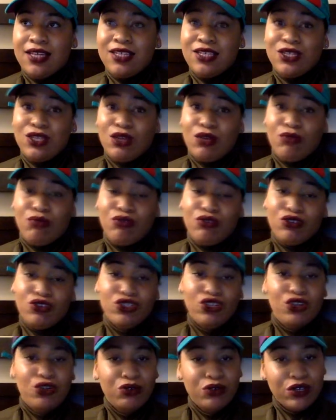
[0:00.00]
some pork
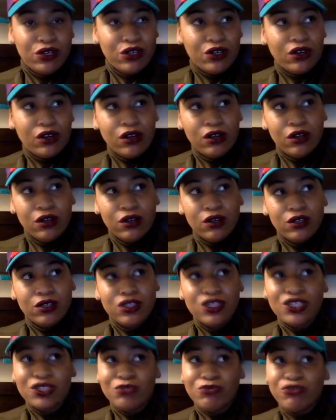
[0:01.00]
shoulder,
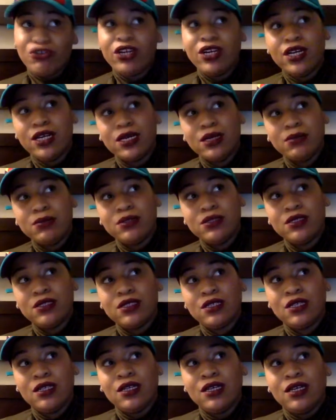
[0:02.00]
some
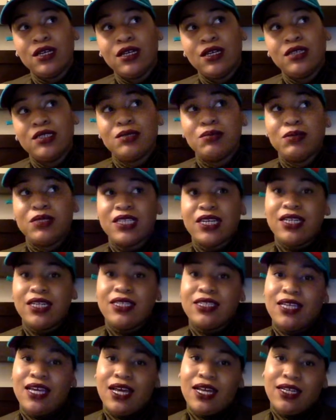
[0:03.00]
ribs, some
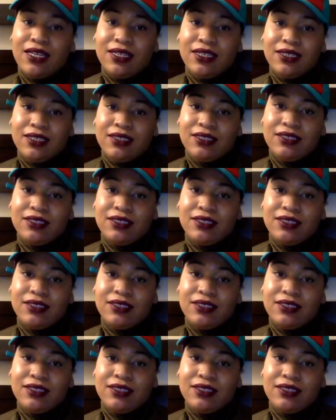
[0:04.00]
potato salad,